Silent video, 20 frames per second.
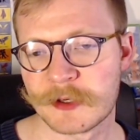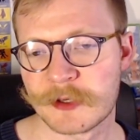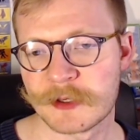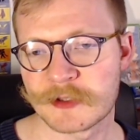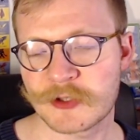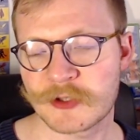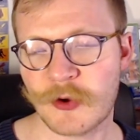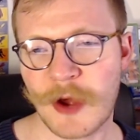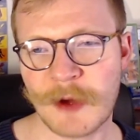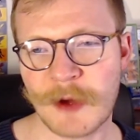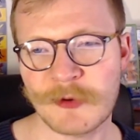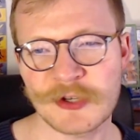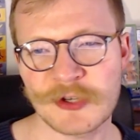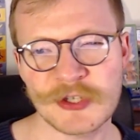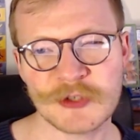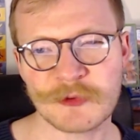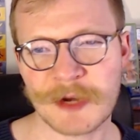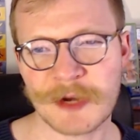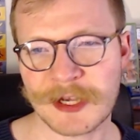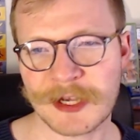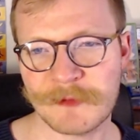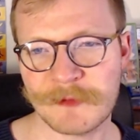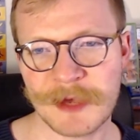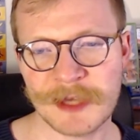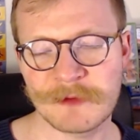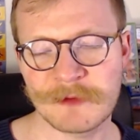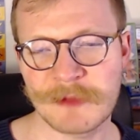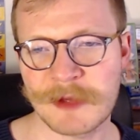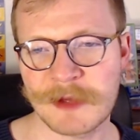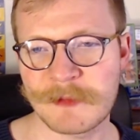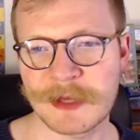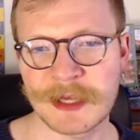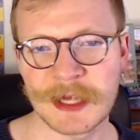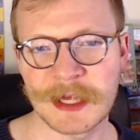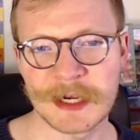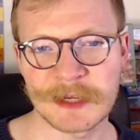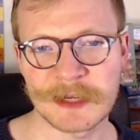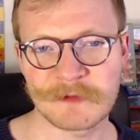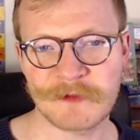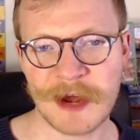So I would just recommend maybe
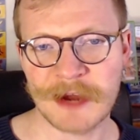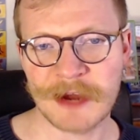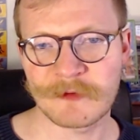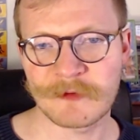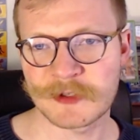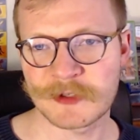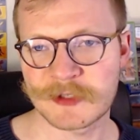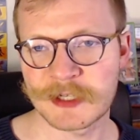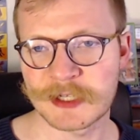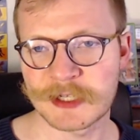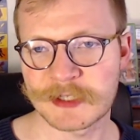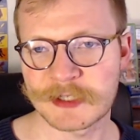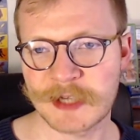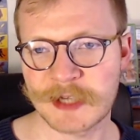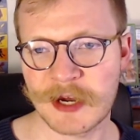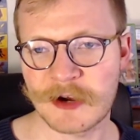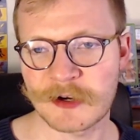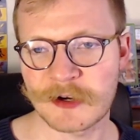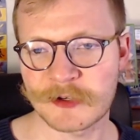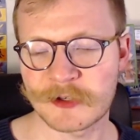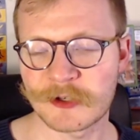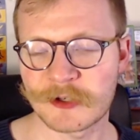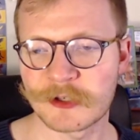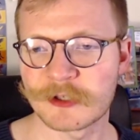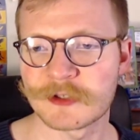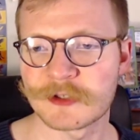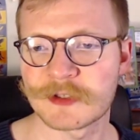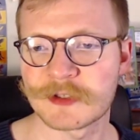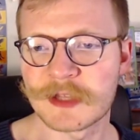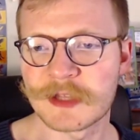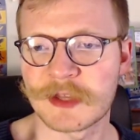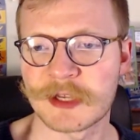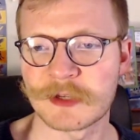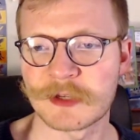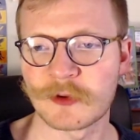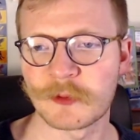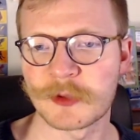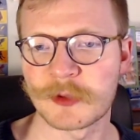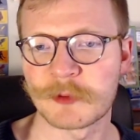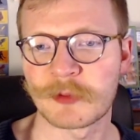getting 5 or 6 characters and then
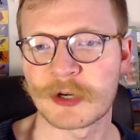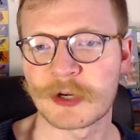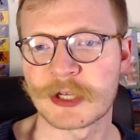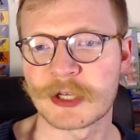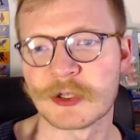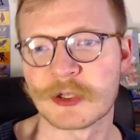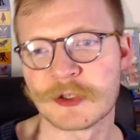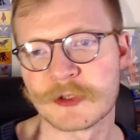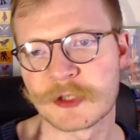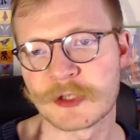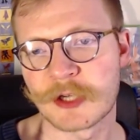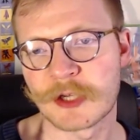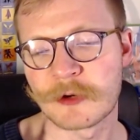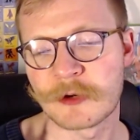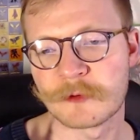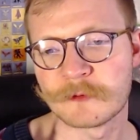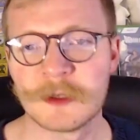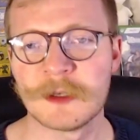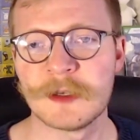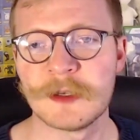you'll be pretty good to go.